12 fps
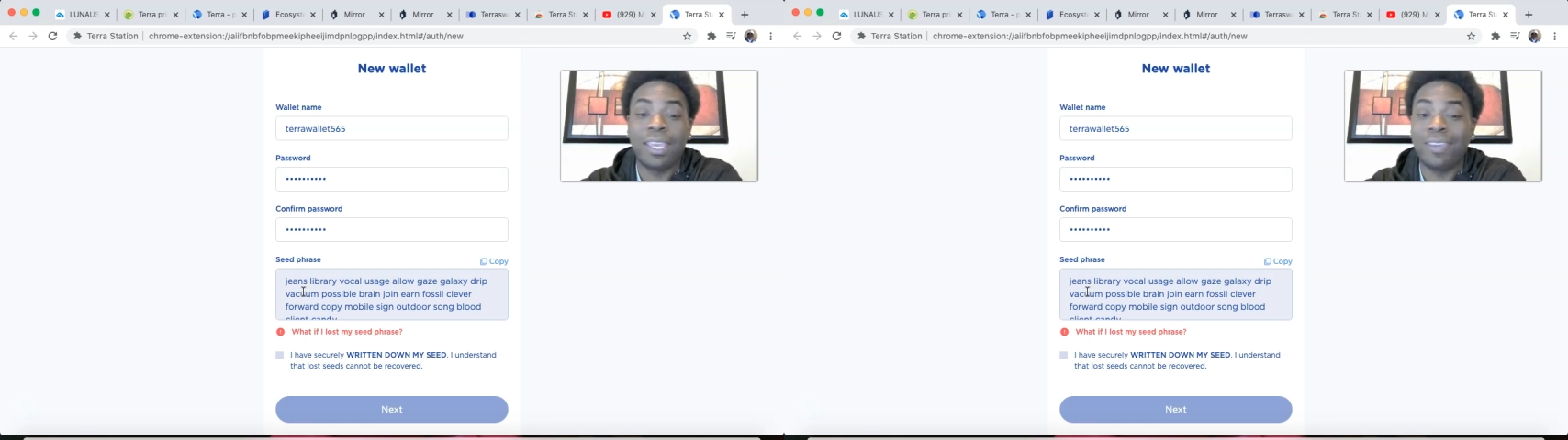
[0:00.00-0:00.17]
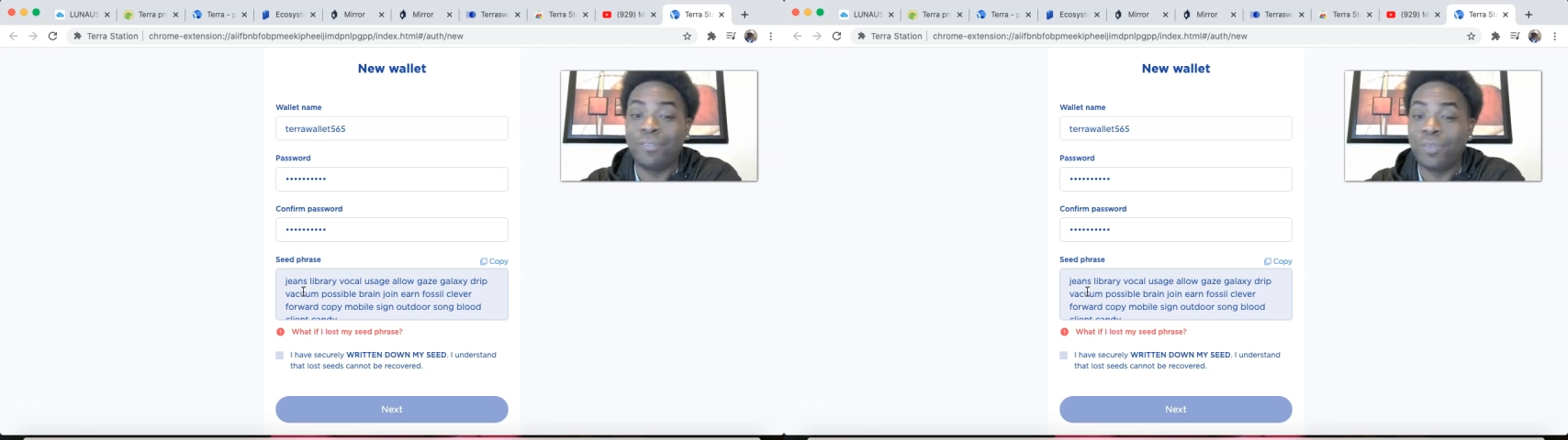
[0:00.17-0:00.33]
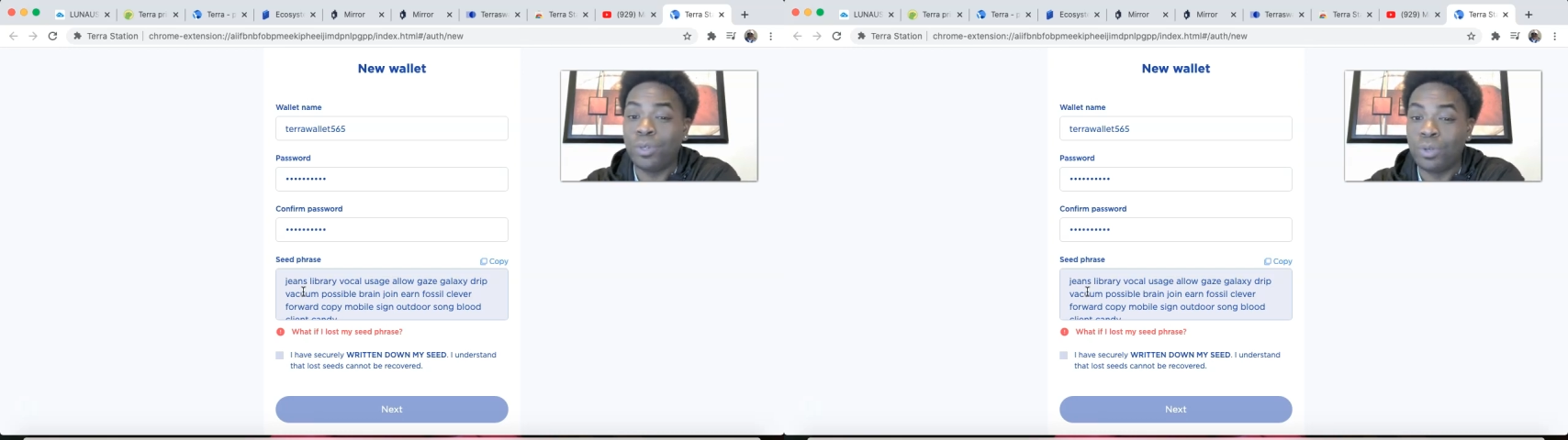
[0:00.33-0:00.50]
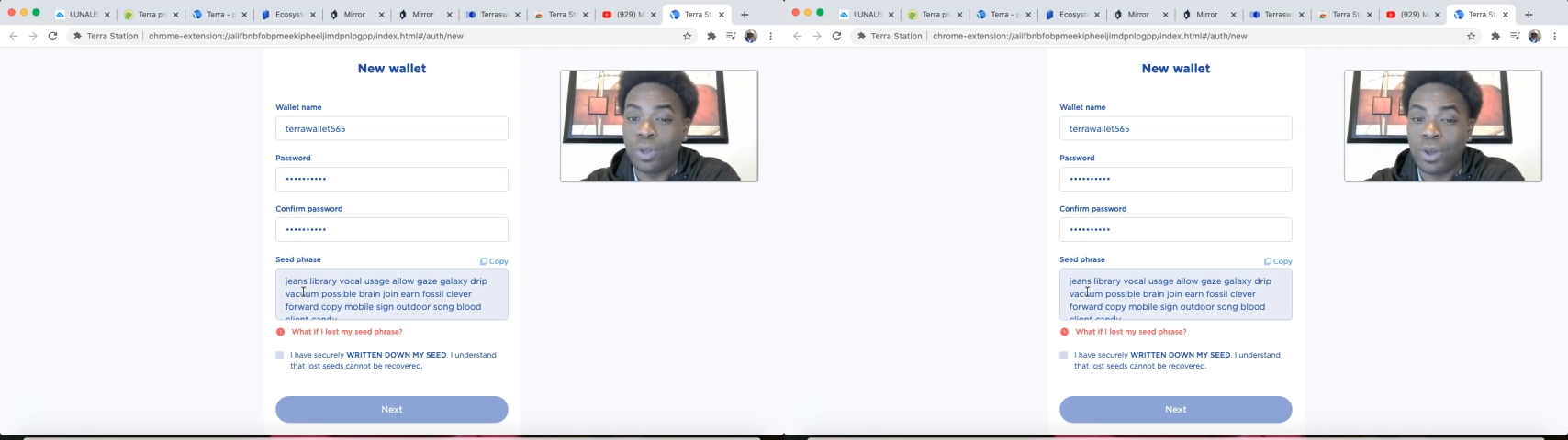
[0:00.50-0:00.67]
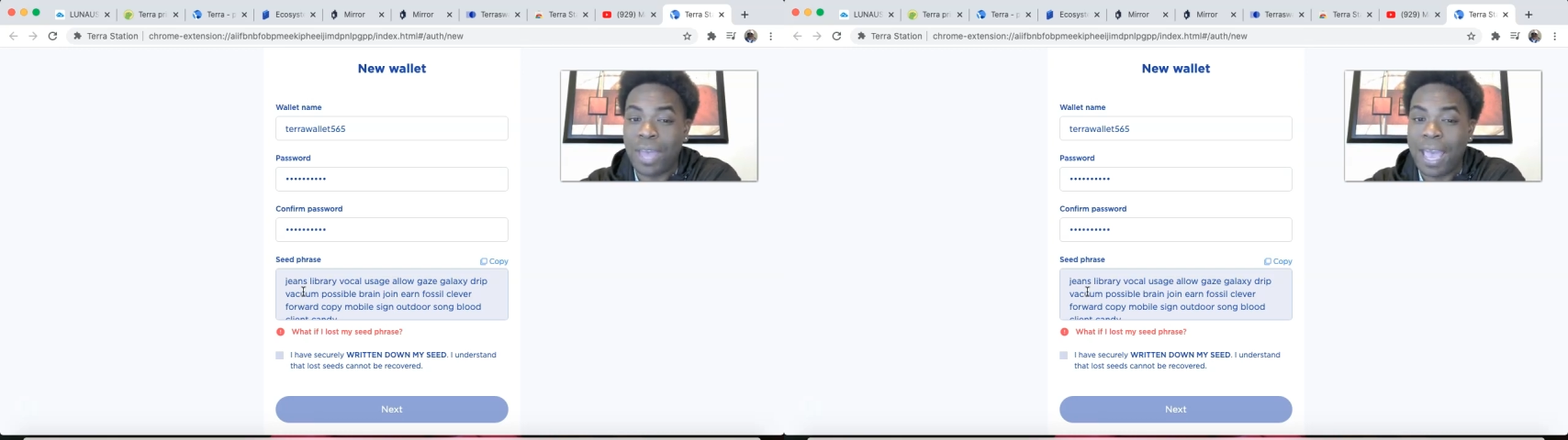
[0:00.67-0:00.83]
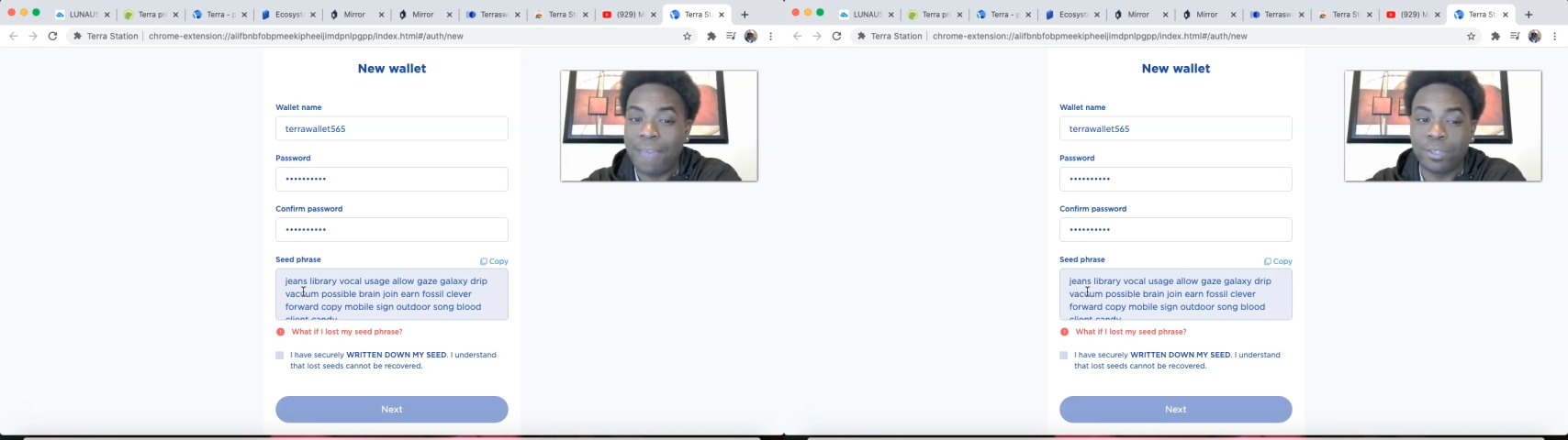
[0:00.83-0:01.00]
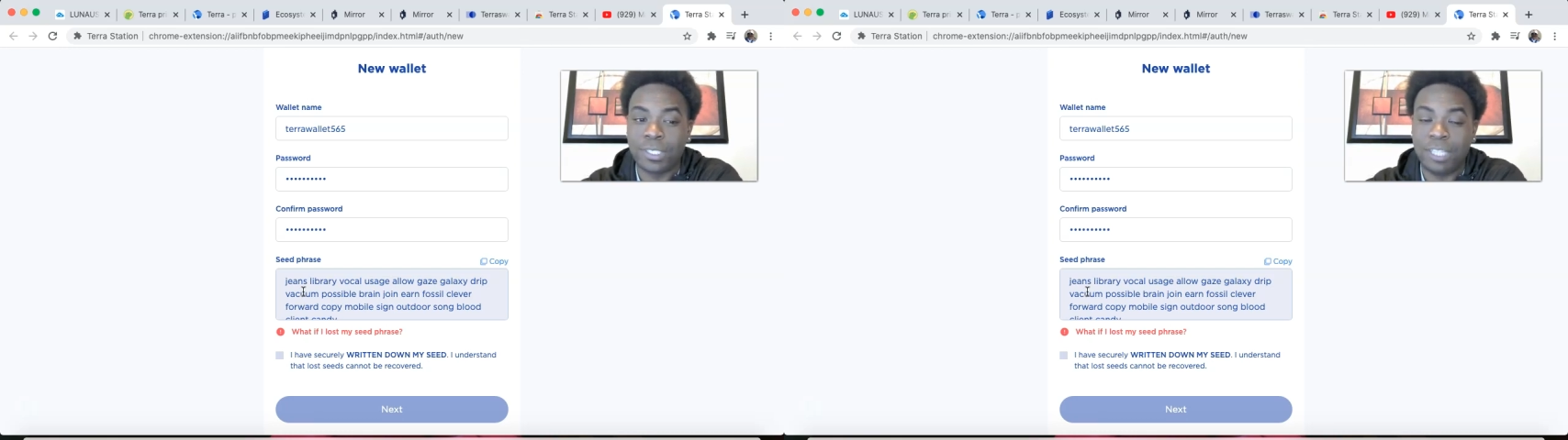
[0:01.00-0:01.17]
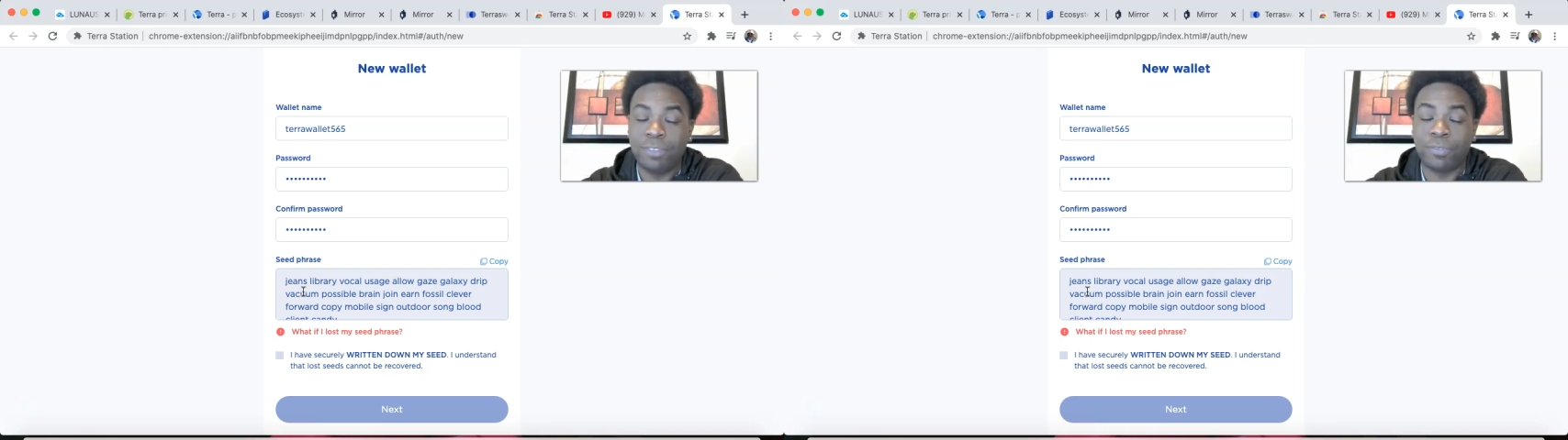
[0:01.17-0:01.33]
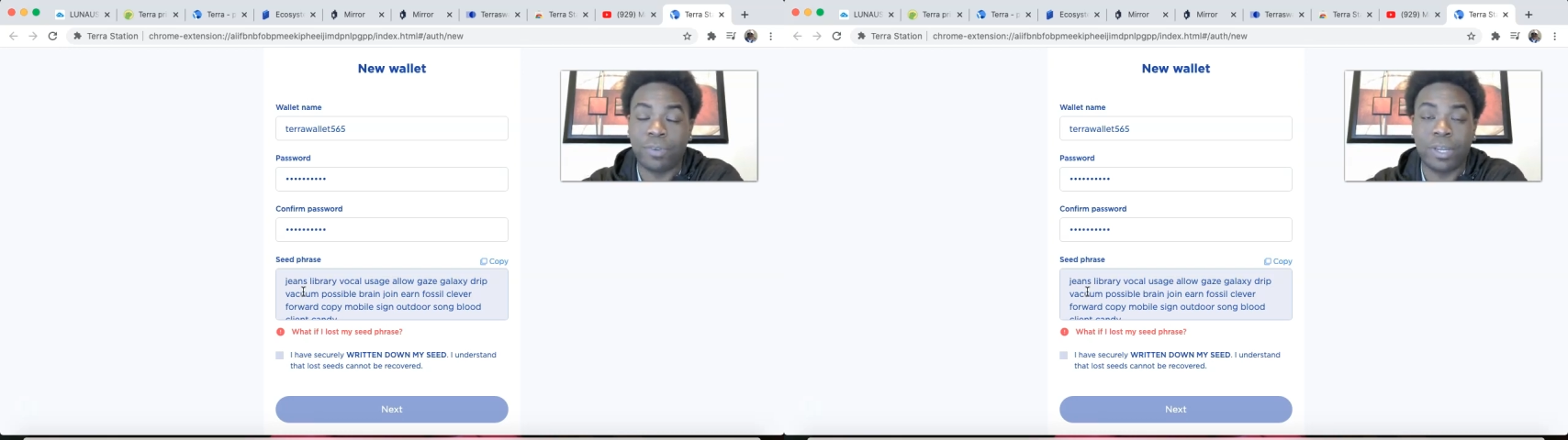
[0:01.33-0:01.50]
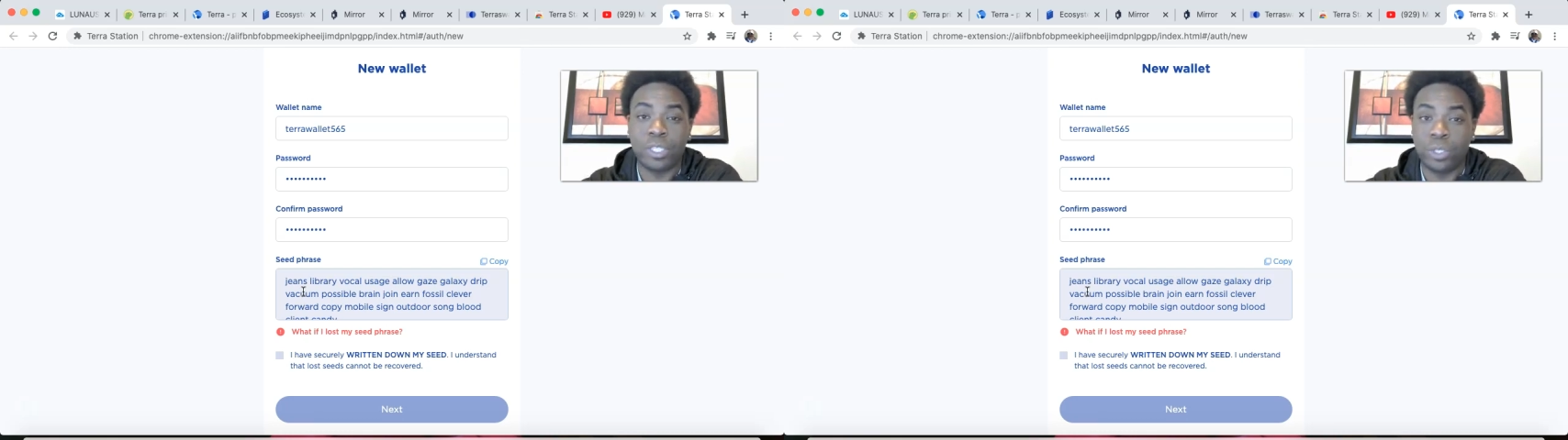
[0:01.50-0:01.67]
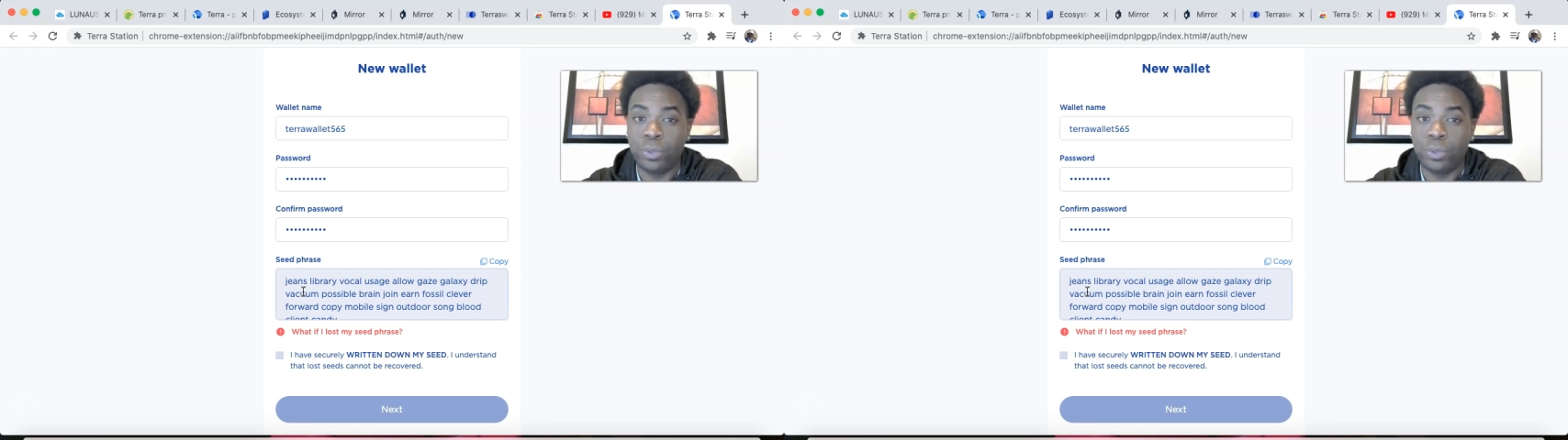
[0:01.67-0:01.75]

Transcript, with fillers: And if you don't have your seed phrase,